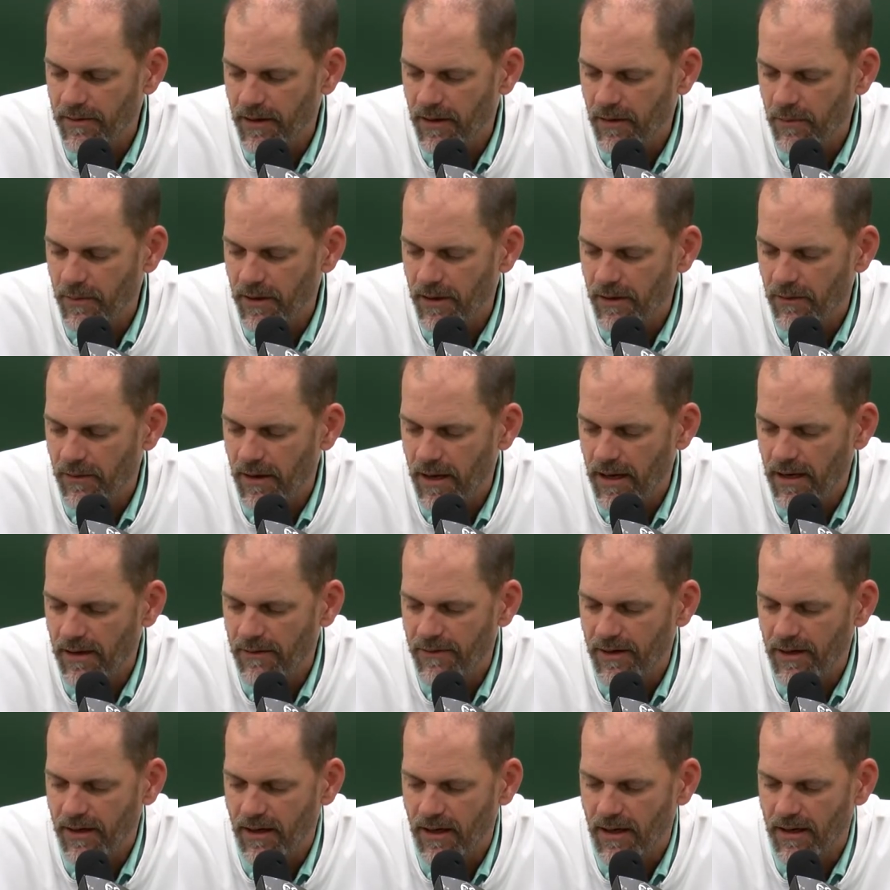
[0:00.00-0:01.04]
You know, we don't
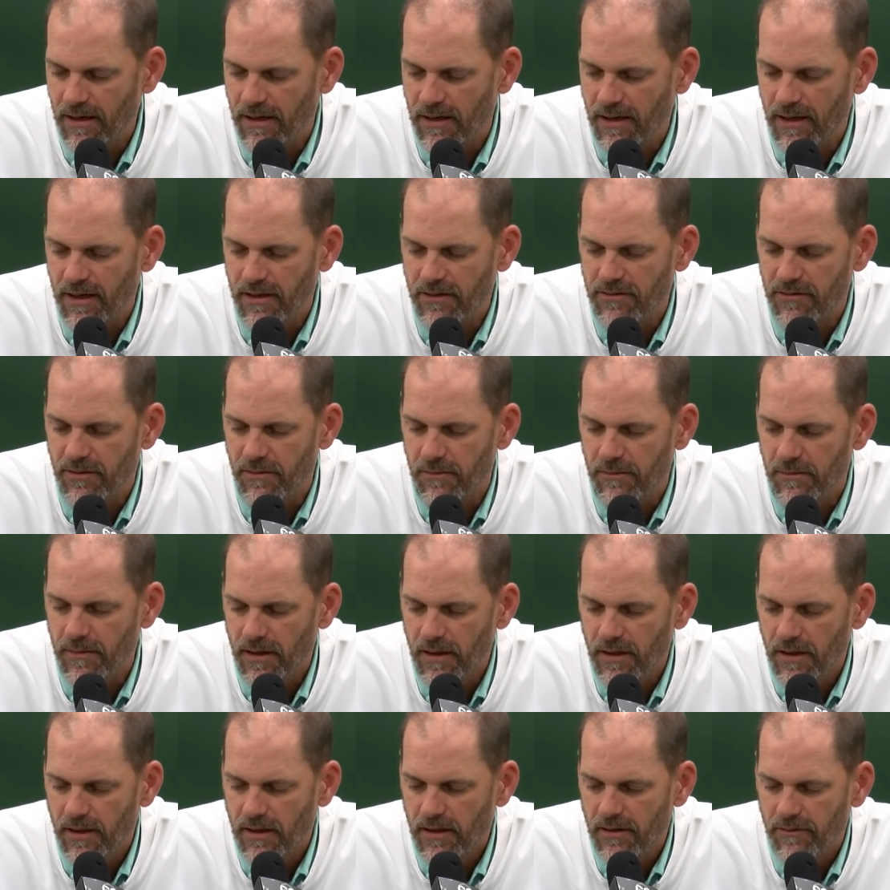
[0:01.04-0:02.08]
have a lot of kids from
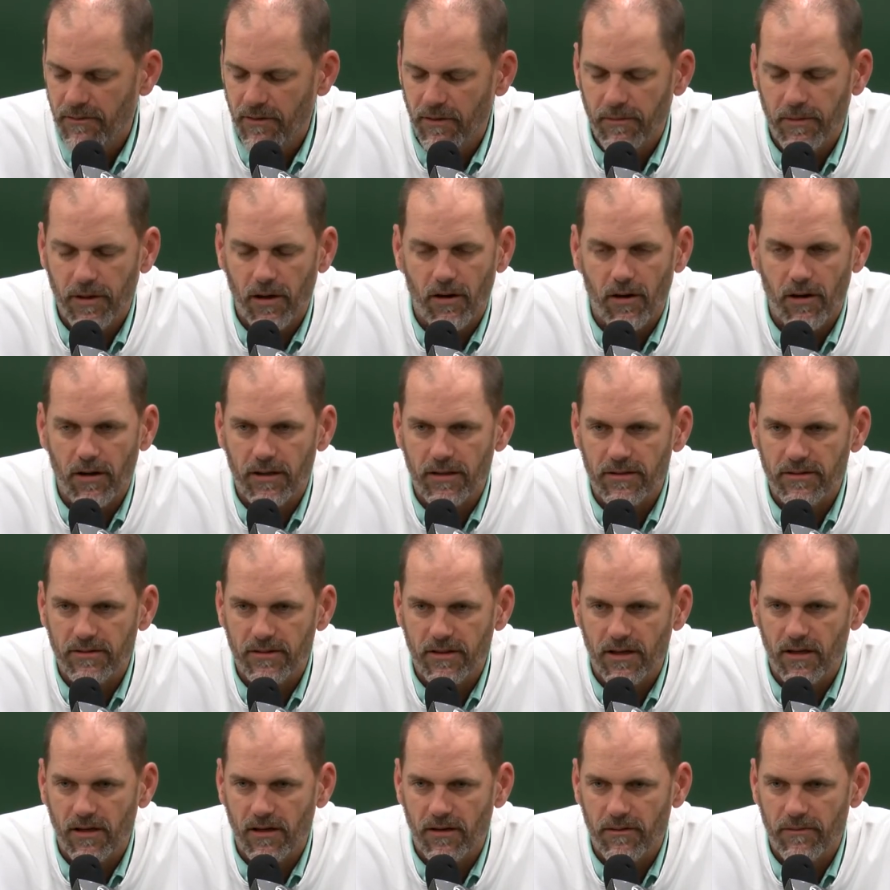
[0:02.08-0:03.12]
from the
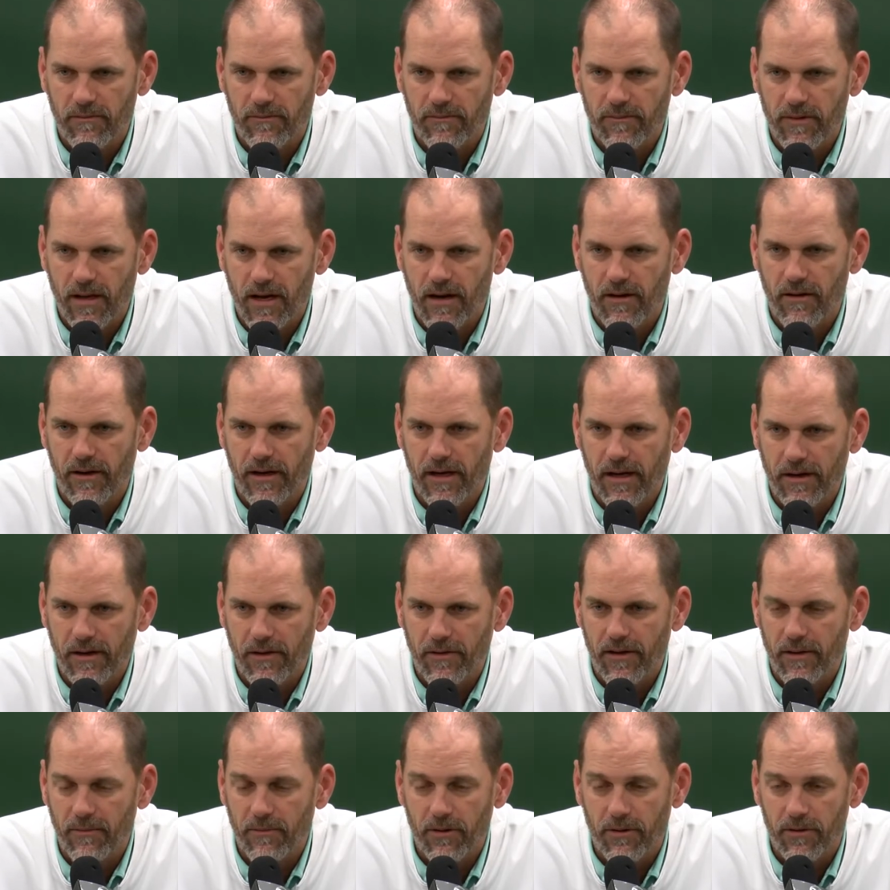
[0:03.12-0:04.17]
Arkansas area. I
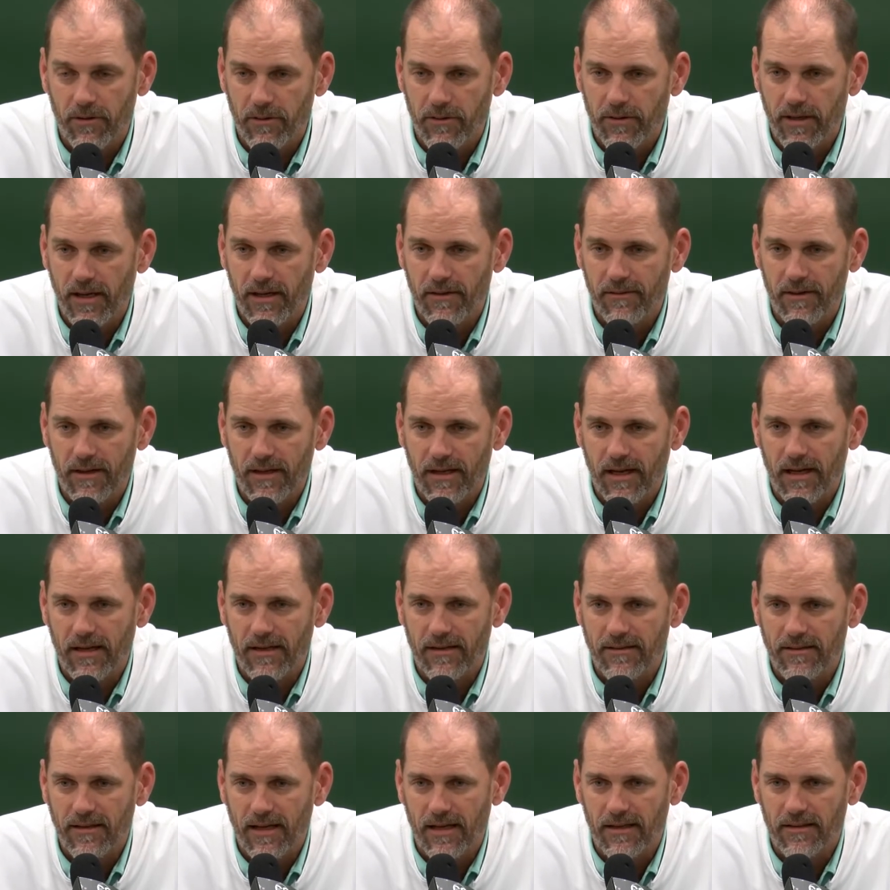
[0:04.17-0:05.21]
know they recruit heavily out
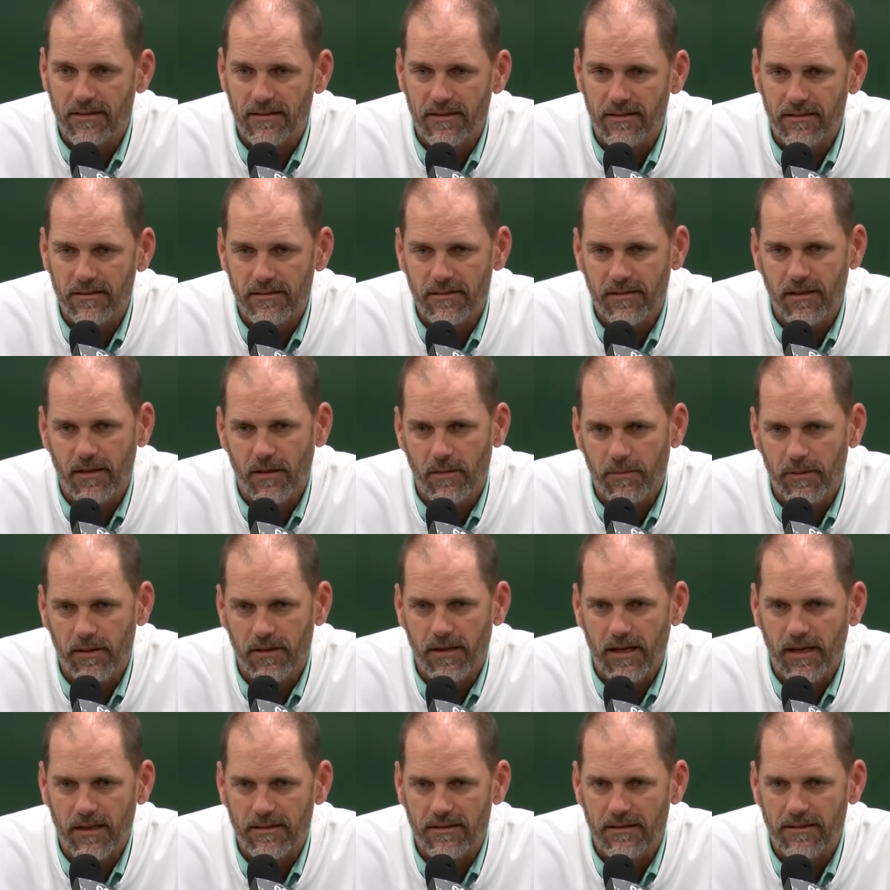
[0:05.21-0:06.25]
of Texas, you know,
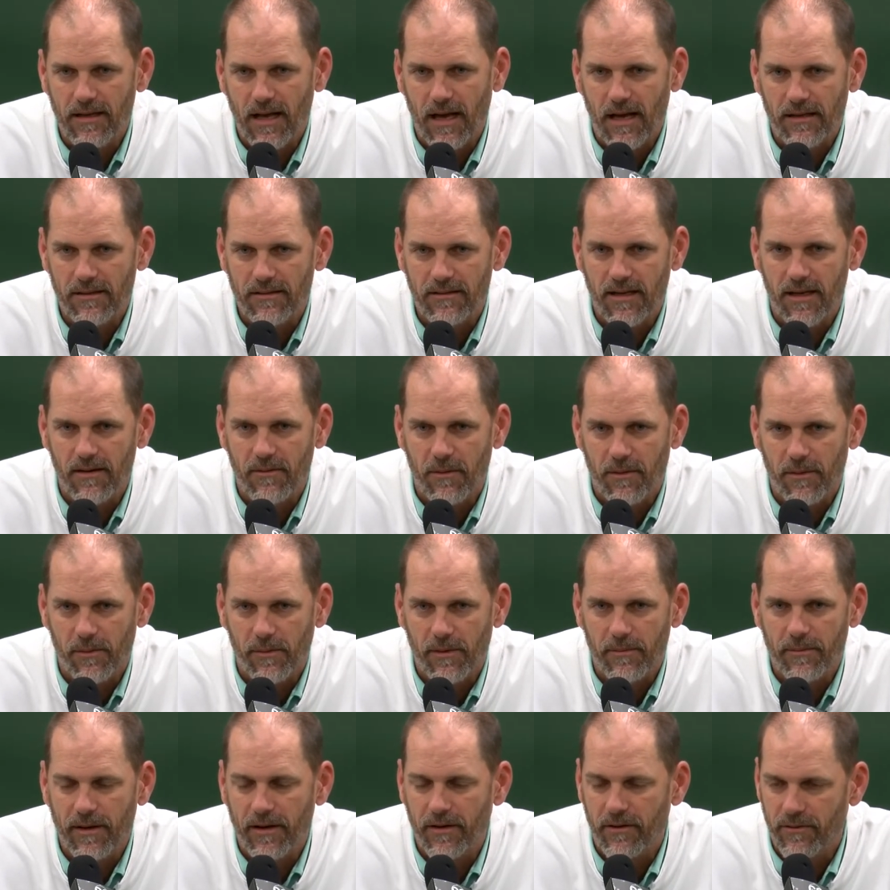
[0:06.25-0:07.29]
but I, would say when we
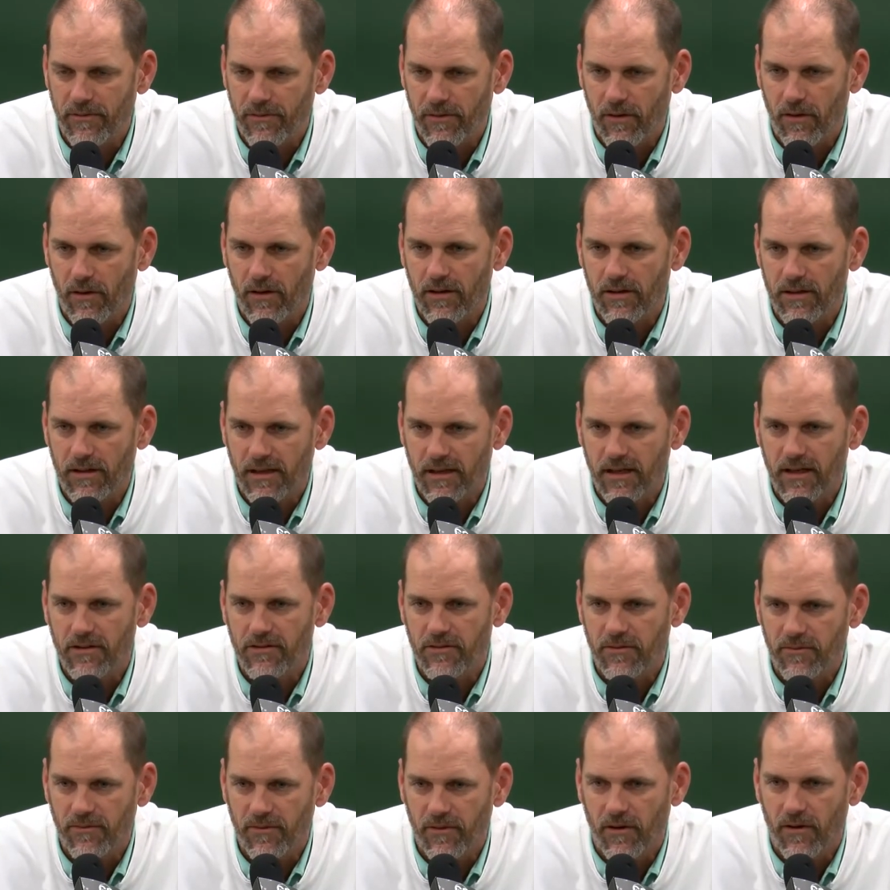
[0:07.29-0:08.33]
went down to Florida, the
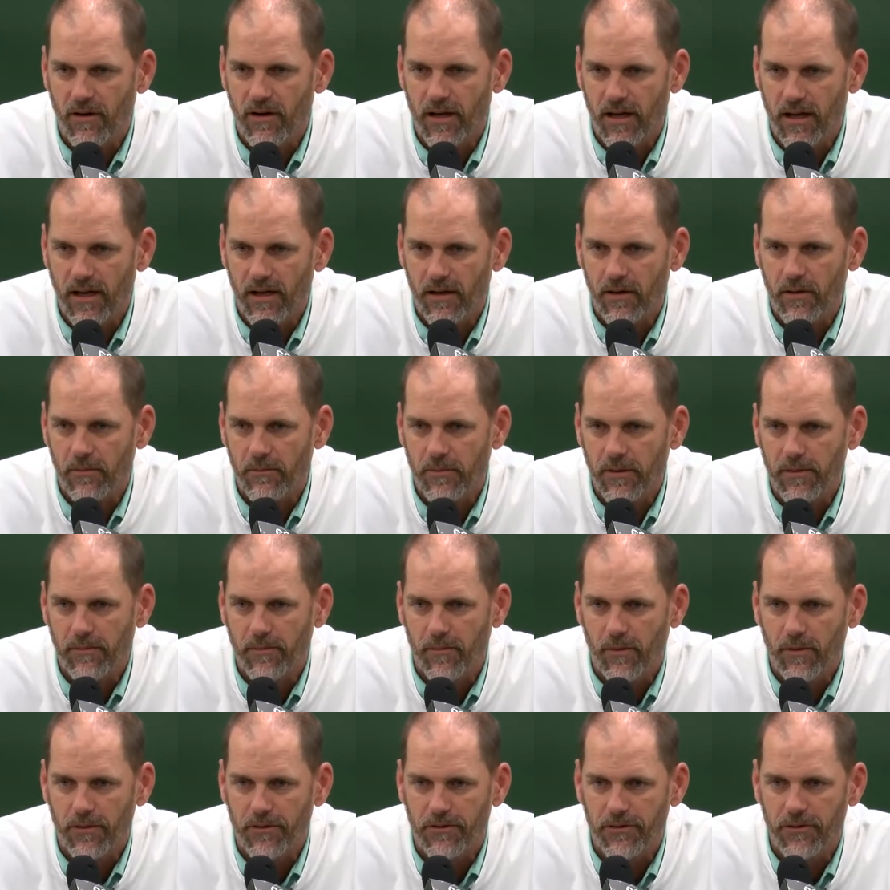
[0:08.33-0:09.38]
kids from Florida had a little bit
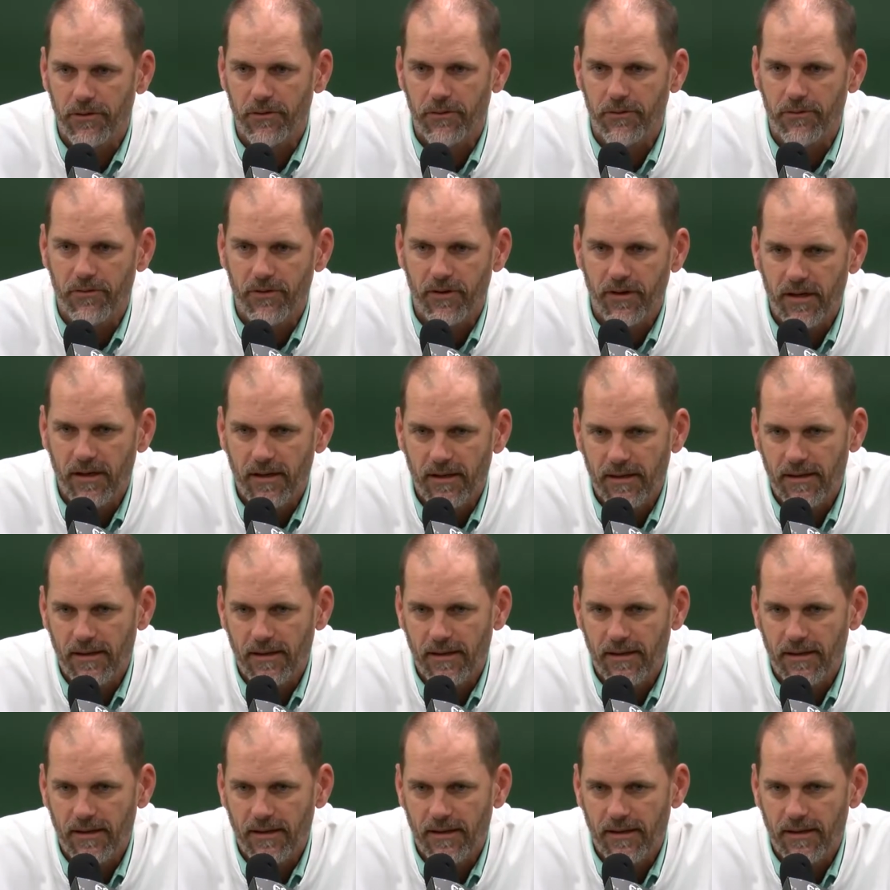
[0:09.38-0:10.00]
more juice.